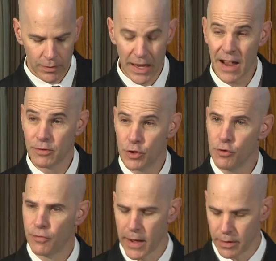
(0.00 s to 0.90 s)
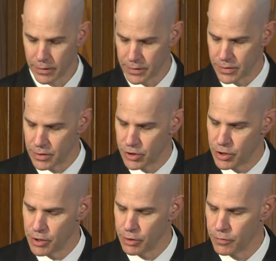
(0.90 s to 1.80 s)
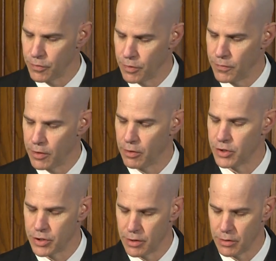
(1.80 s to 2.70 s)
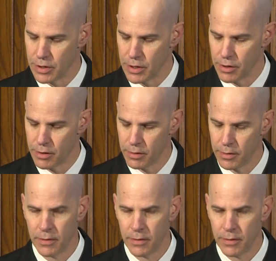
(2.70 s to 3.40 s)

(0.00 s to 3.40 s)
to have two finalists this year for the Federal Engineer of the Year